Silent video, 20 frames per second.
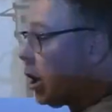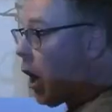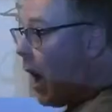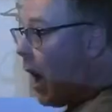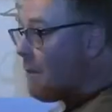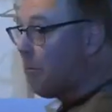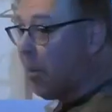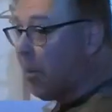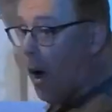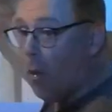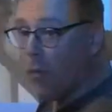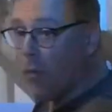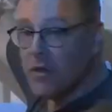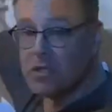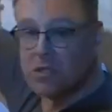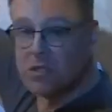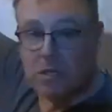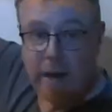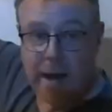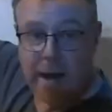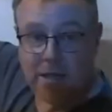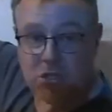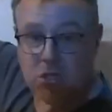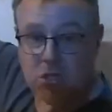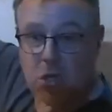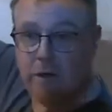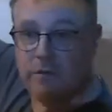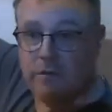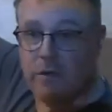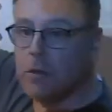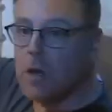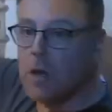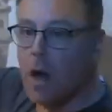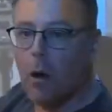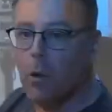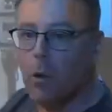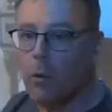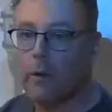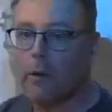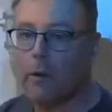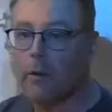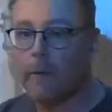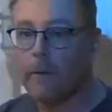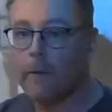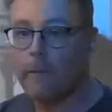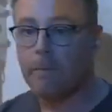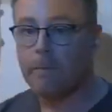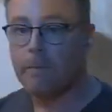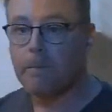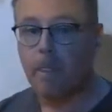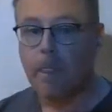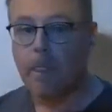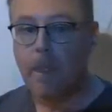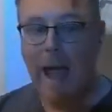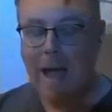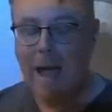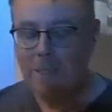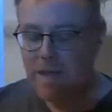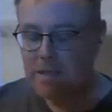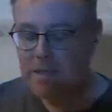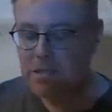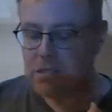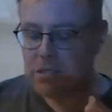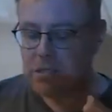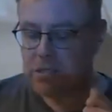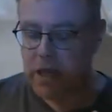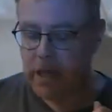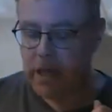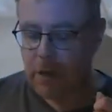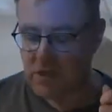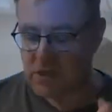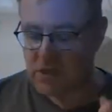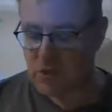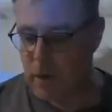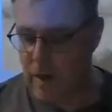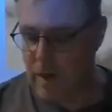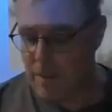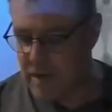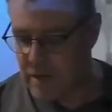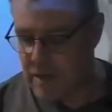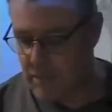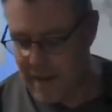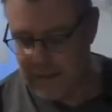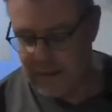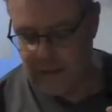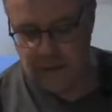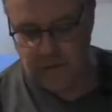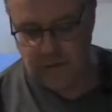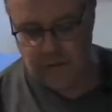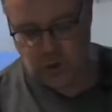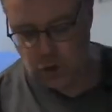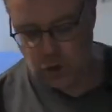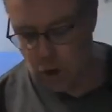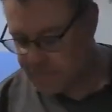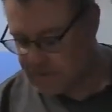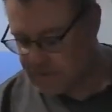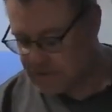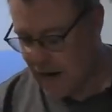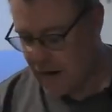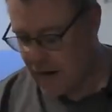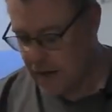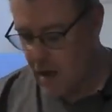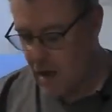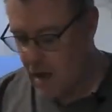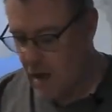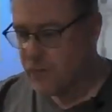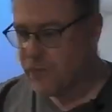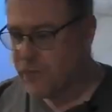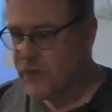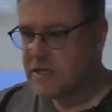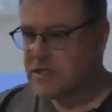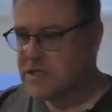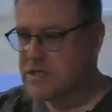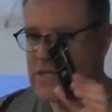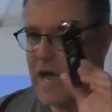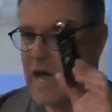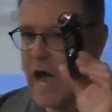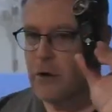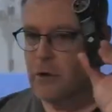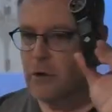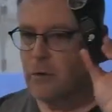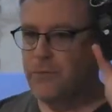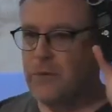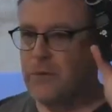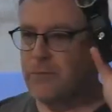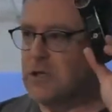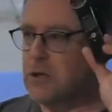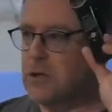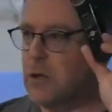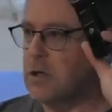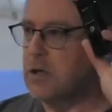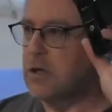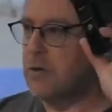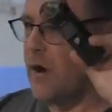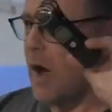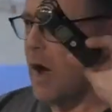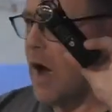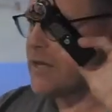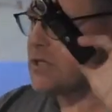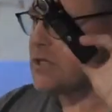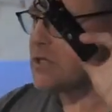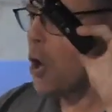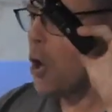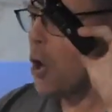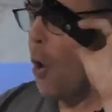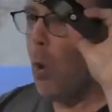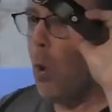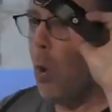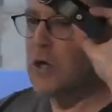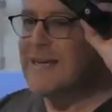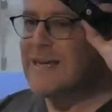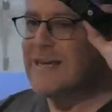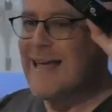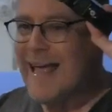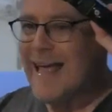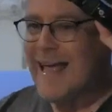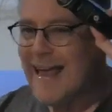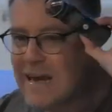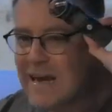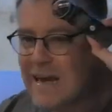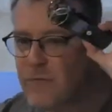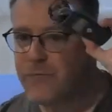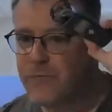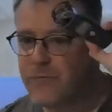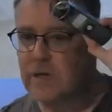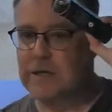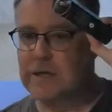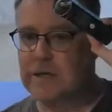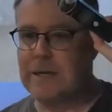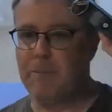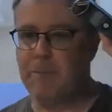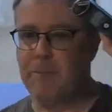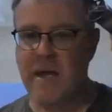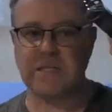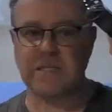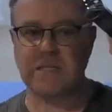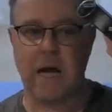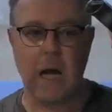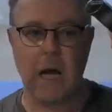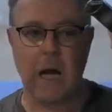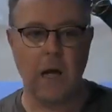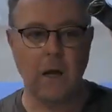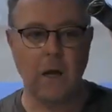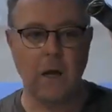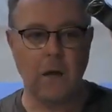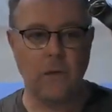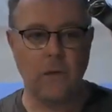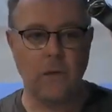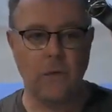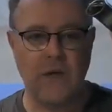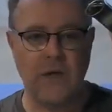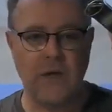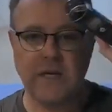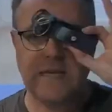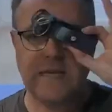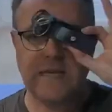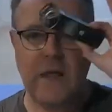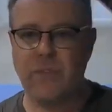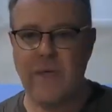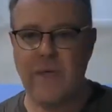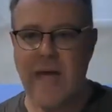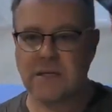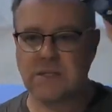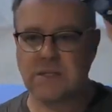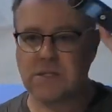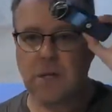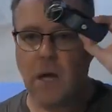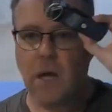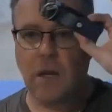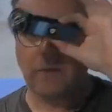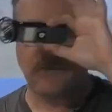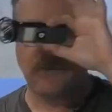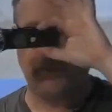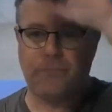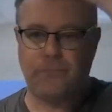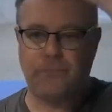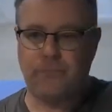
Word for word: I bolt this to the outside of it?" No, and that's the thing. This is what I mean about getting the job done. This is a $150 device was infinitely better than a $10,000